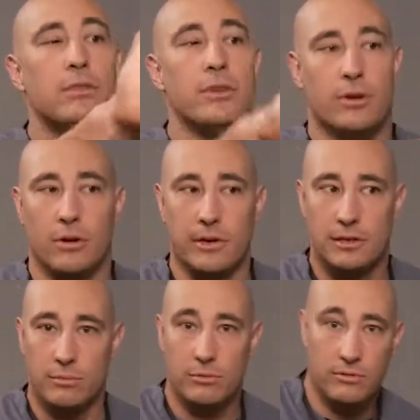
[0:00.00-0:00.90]
they're going
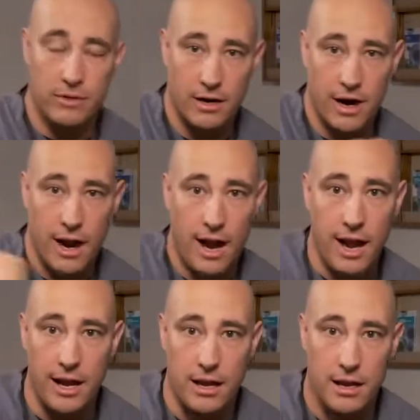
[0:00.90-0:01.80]
to move their
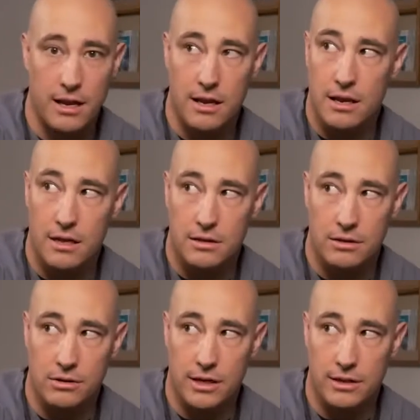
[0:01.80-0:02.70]
eye
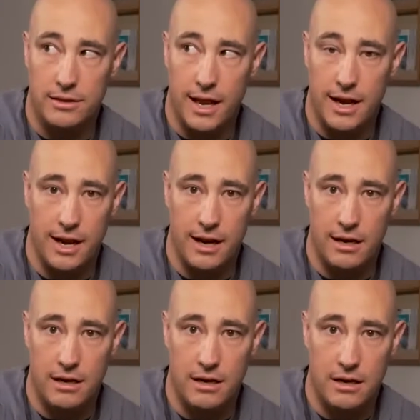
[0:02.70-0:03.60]
to look at that
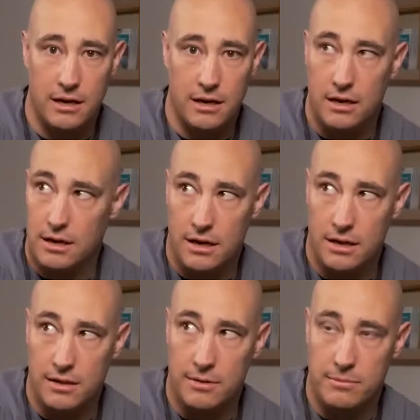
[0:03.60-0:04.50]
hand,
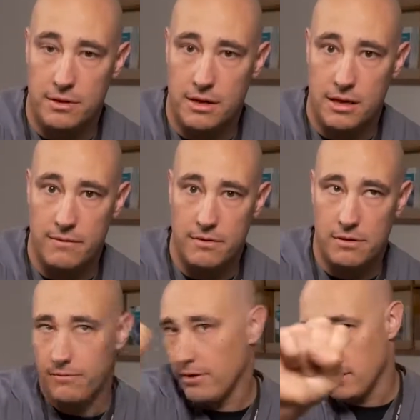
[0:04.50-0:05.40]
and that can give you
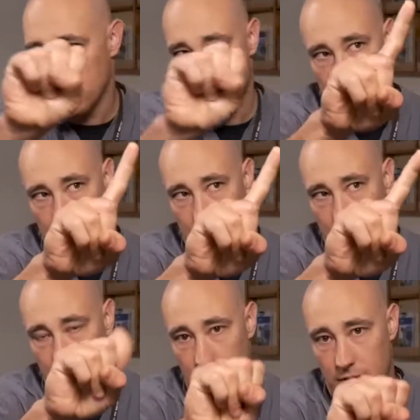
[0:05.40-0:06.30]
a false
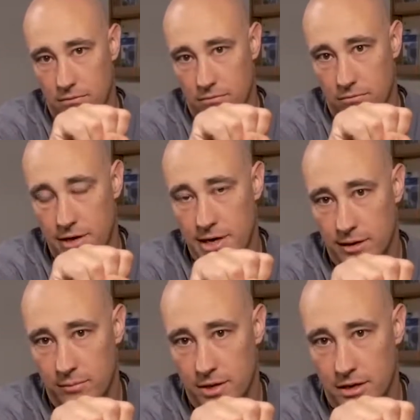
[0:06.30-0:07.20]

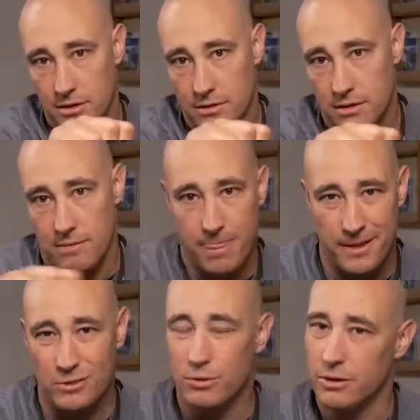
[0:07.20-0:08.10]
reading because
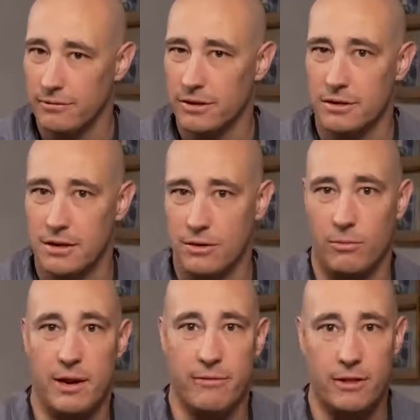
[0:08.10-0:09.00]
that's sort of a
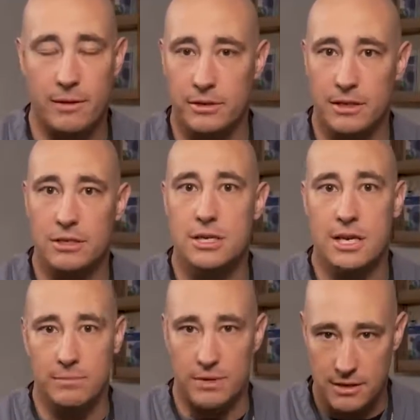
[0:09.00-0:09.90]
way for them to
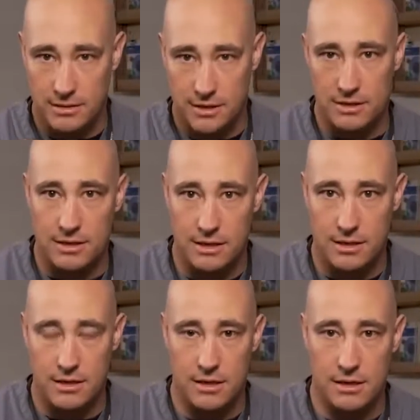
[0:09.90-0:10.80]
cheat because they see
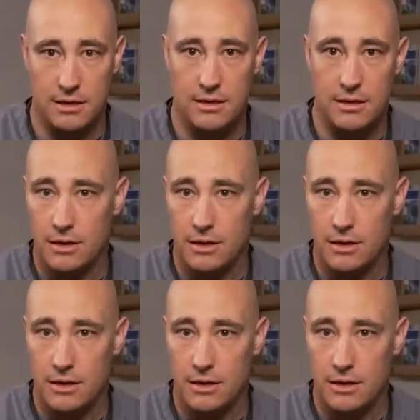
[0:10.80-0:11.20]
the